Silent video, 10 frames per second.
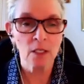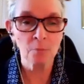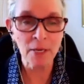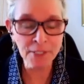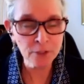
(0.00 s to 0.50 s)

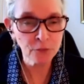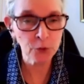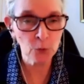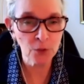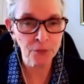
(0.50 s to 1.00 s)
Many of
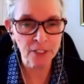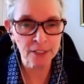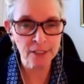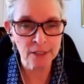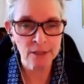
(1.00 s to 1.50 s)
you are
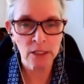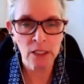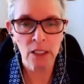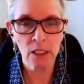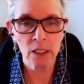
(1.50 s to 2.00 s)
thinking,
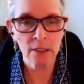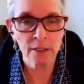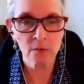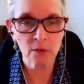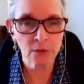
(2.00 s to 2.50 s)
I'm
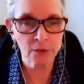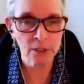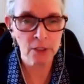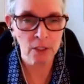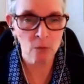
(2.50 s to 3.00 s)
never going to
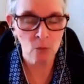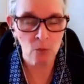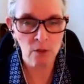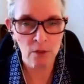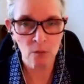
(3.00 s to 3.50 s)
get
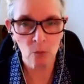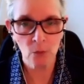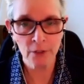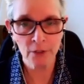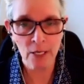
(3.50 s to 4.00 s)
one.
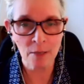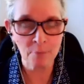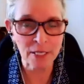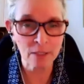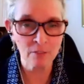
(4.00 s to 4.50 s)
Where I
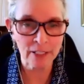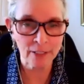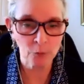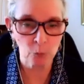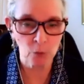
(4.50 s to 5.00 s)
may have
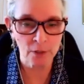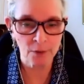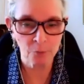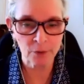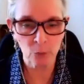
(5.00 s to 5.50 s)
had
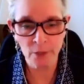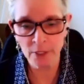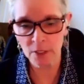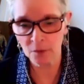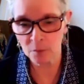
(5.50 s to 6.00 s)
one, but
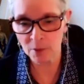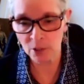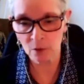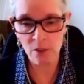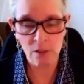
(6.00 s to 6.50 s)

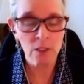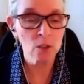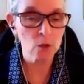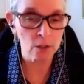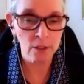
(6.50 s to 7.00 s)
when
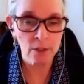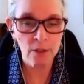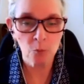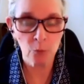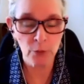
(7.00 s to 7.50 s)
look,
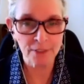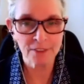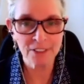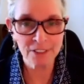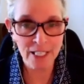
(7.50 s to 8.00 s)
Bryn,
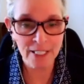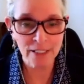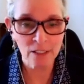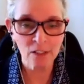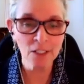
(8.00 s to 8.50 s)

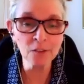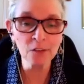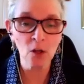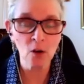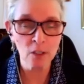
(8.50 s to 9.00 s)
today, let's
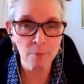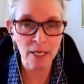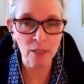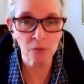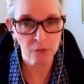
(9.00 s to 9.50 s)
talk
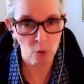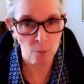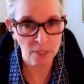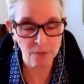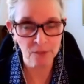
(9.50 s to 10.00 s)
about
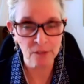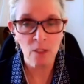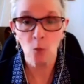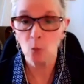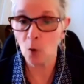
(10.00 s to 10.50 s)
soulmates.
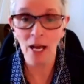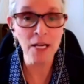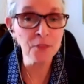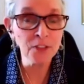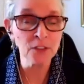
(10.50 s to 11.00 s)

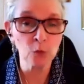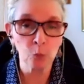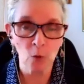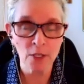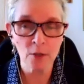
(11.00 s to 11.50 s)
I think it's
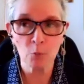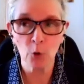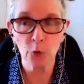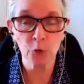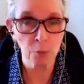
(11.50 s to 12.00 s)
one of the
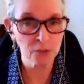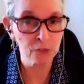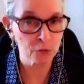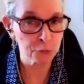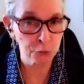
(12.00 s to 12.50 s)
most
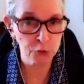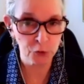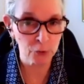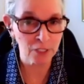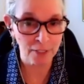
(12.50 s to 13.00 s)

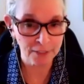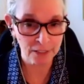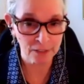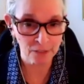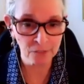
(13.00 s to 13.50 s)
misunderstood
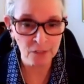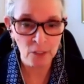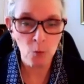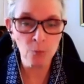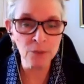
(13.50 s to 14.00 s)
ideas,
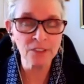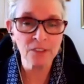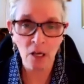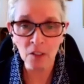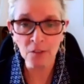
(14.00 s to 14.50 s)
but
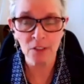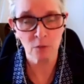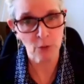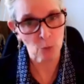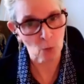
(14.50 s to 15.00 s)
does
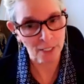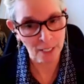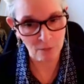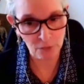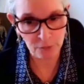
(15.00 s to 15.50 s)
everyone
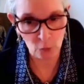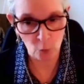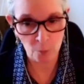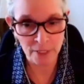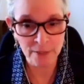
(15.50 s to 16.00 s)
have a
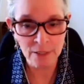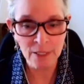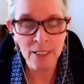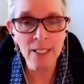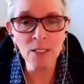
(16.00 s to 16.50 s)
soulmate?
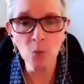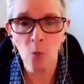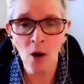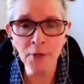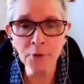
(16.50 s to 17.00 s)
And
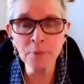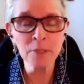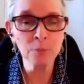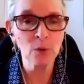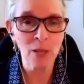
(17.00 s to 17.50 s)
why do
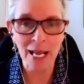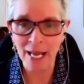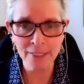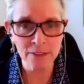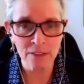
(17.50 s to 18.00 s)
people
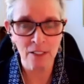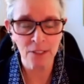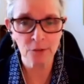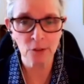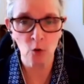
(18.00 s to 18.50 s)

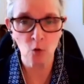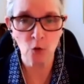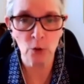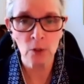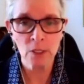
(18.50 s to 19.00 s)
agonize
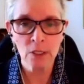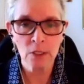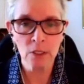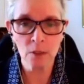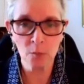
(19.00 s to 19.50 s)
over,
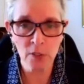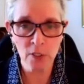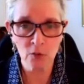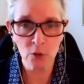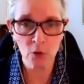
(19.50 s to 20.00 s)
I'm
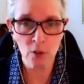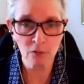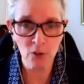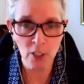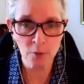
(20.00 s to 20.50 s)
never going to
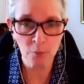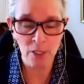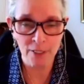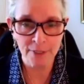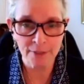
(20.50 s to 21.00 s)
find
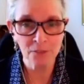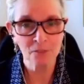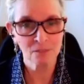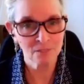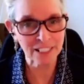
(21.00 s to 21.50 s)
mine,
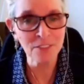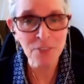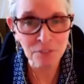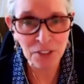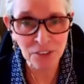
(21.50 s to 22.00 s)
even
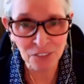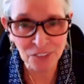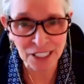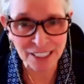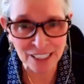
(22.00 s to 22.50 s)
if they don't
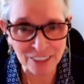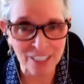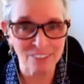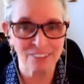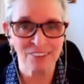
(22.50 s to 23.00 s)
say it out
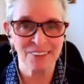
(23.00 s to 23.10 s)
loud?